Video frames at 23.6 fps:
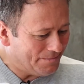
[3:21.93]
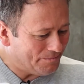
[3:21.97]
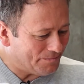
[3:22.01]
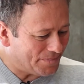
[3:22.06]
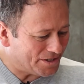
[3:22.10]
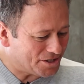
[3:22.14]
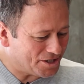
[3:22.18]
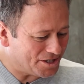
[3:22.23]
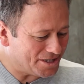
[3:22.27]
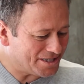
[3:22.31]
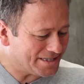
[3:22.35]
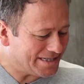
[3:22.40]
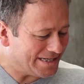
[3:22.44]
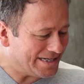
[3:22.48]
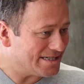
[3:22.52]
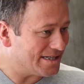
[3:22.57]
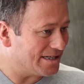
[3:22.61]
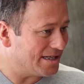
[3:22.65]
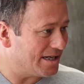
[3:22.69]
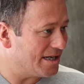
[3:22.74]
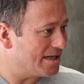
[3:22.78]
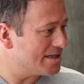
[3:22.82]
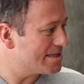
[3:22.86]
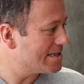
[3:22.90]
but just these
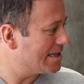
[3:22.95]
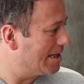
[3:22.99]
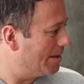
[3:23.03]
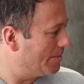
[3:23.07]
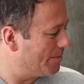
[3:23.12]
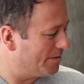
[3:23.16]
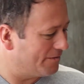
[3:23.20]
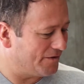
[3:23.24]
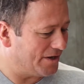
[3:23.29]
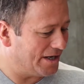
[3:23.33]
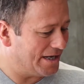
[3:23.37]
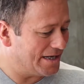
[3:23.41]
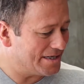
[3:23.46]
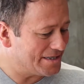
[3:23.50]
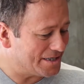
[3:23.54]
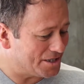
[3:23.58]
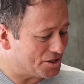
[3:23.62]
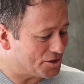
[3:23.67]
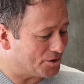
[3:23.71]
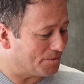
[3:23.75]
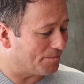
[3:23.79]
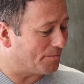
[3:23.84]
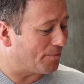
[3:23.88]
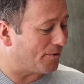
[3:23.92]
last couple of years
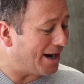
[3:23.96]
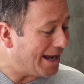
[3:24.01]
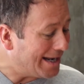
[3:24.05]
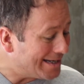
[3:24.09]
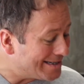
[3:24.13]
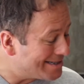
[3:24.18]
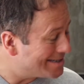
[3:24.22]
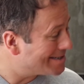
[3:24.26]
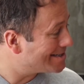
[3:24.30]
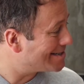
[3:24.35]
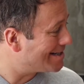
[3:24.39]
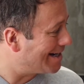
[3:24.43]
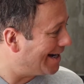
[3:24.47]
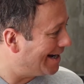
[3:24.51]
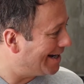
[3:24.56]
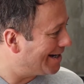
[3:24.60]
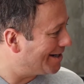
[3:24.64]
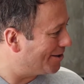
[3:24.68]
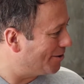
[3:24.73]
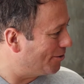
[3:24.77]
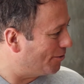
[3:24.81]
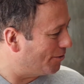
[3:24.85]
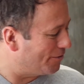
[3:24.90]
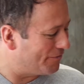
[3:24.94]
as your brand has
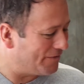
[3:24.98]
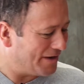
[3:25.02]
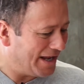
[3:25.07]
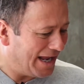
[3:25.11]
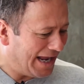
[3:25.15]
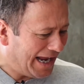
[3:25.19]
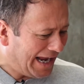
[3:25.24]
taken off,